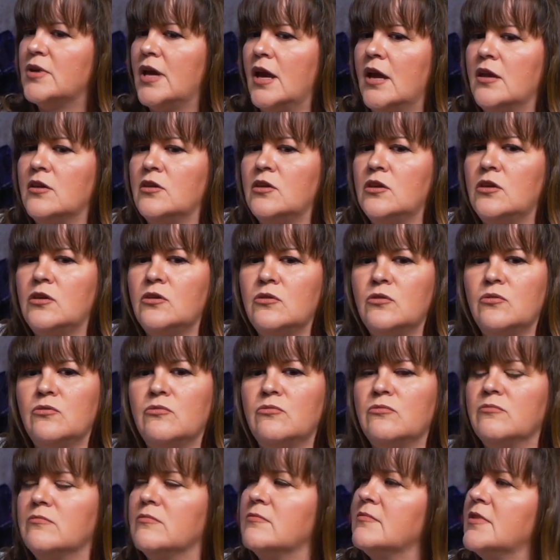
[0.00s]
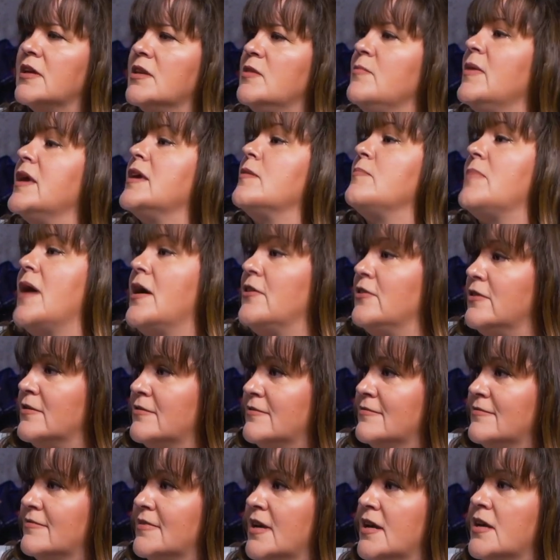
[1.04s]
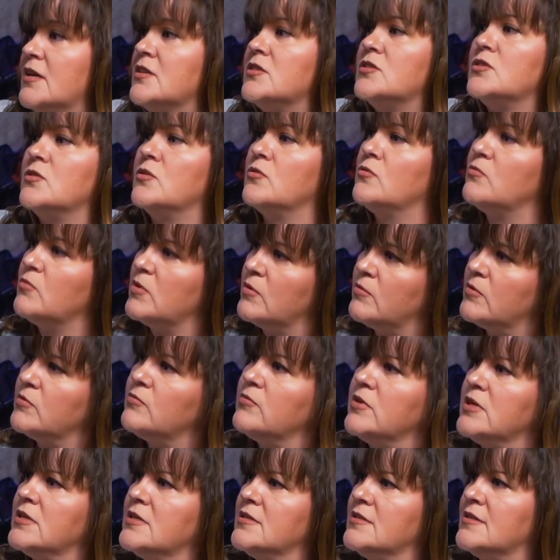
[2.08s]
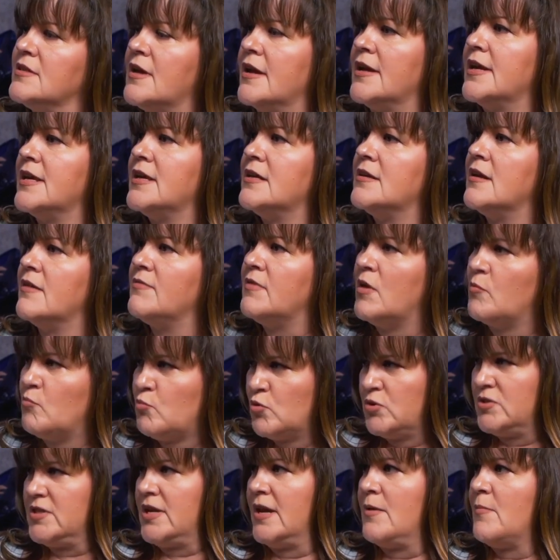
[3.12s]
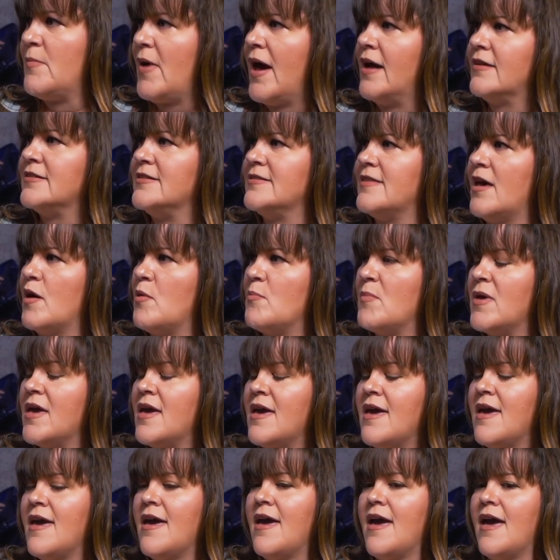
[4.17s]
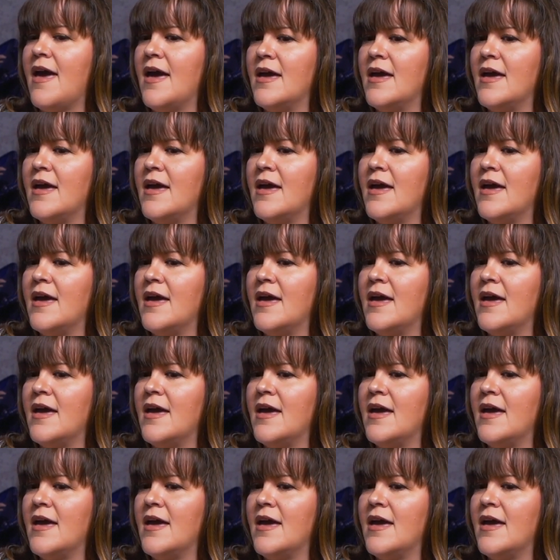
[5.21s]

can you can you make it better? Yes. So we would redesign it and then present it back to them. Yeah.